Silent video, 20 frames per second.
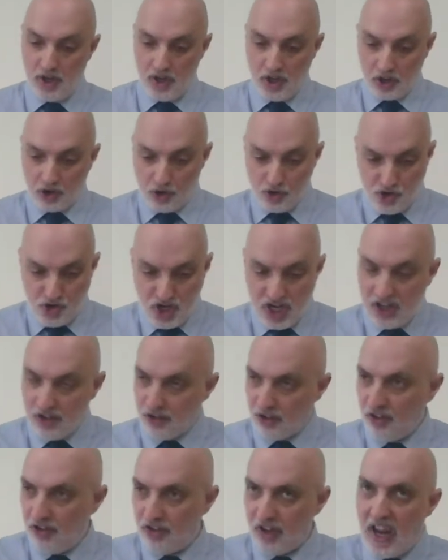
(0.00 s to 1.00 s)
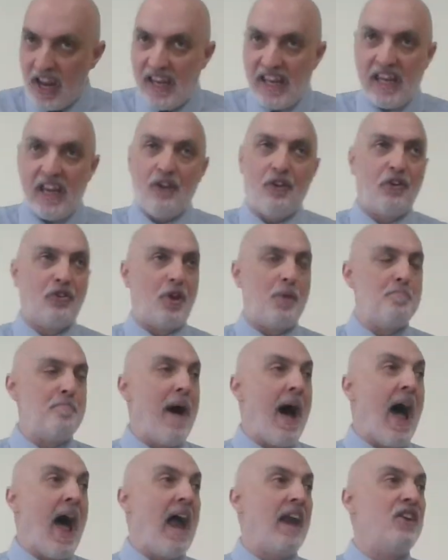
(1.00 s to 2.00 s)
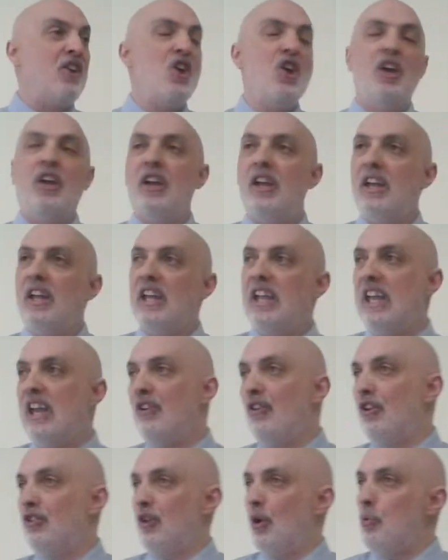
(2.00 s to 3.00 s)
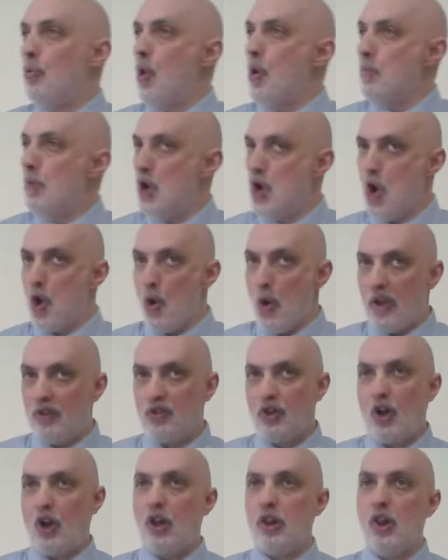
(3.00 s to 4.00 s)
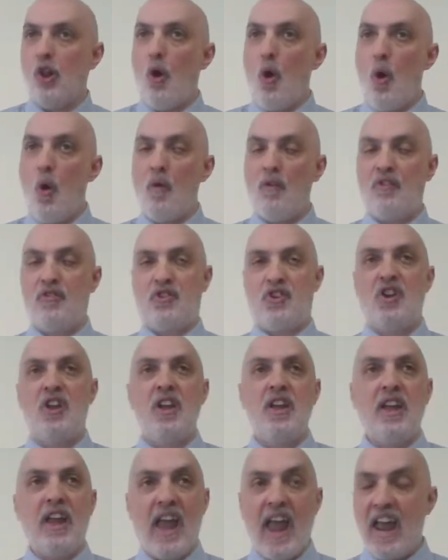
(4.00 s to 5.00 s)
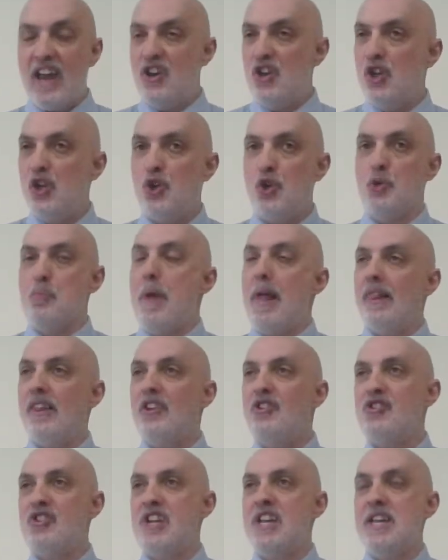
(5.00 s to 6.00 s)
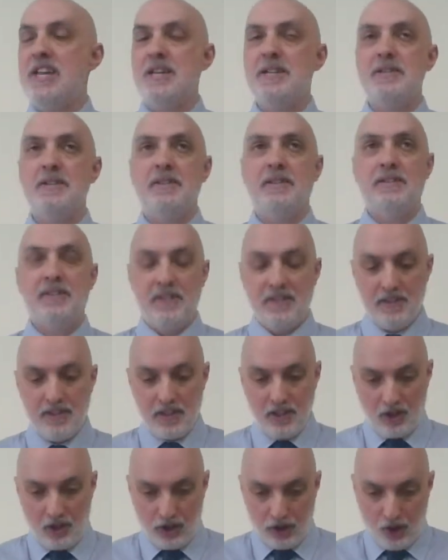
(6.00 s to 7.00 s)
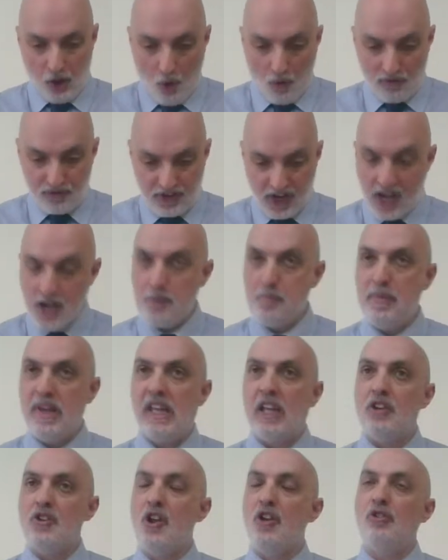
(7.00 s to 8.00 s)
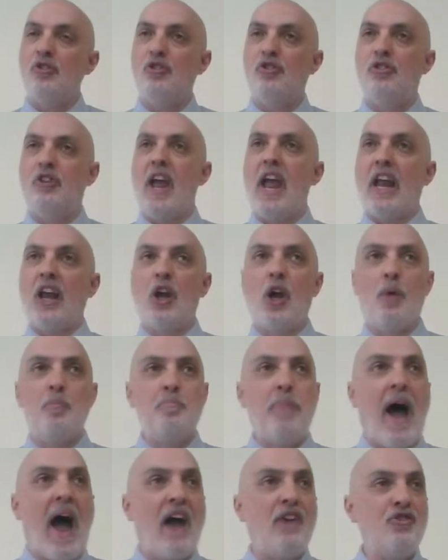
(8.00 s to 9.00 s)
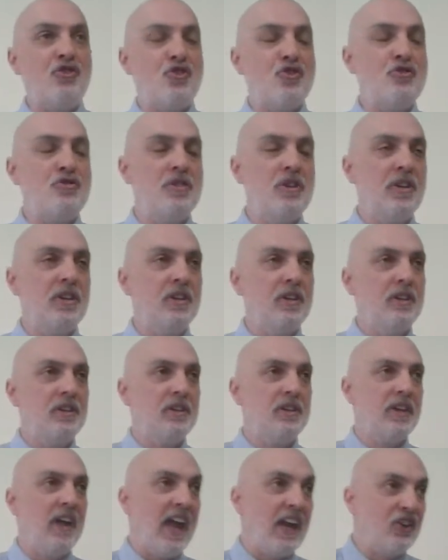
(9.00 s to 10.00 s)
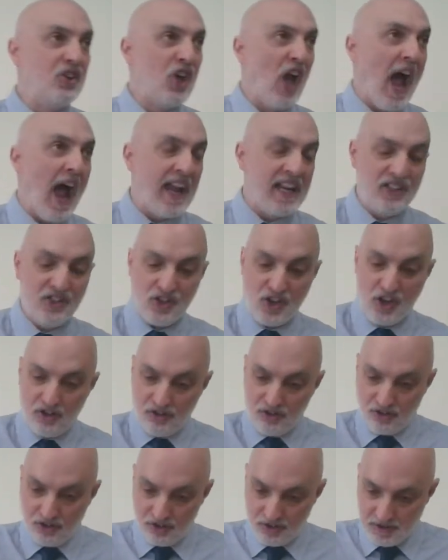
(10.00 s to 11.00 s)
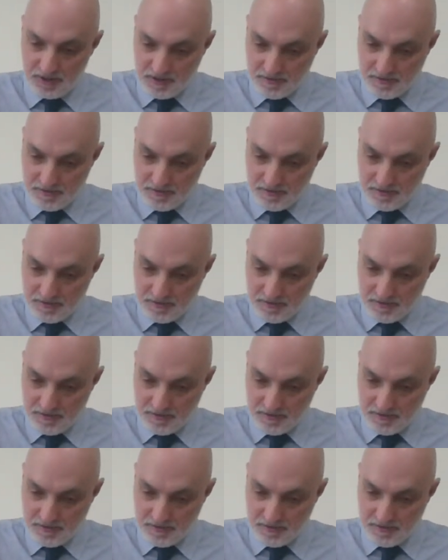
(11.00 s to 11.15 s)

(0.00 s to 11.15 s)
Could Jesus say, here is a man, here is a woman who is clothed in humility, clothed in meekness, in compassion, in kindness,